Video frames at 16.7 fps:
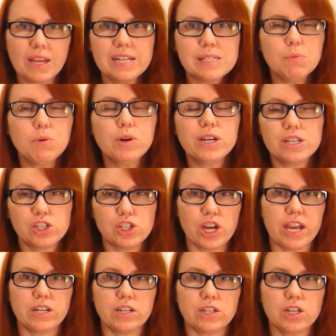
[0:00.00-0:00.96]
It's a book
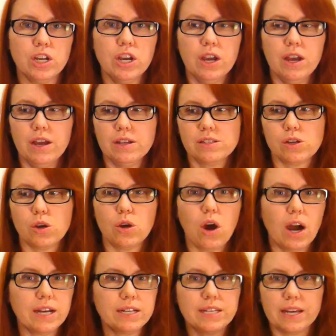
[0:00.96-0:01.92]
exchange.
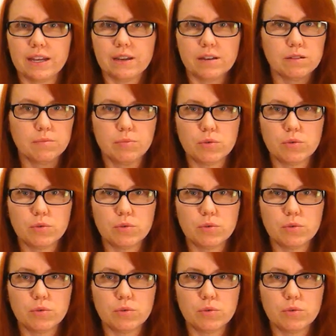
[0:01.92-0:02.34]
So I take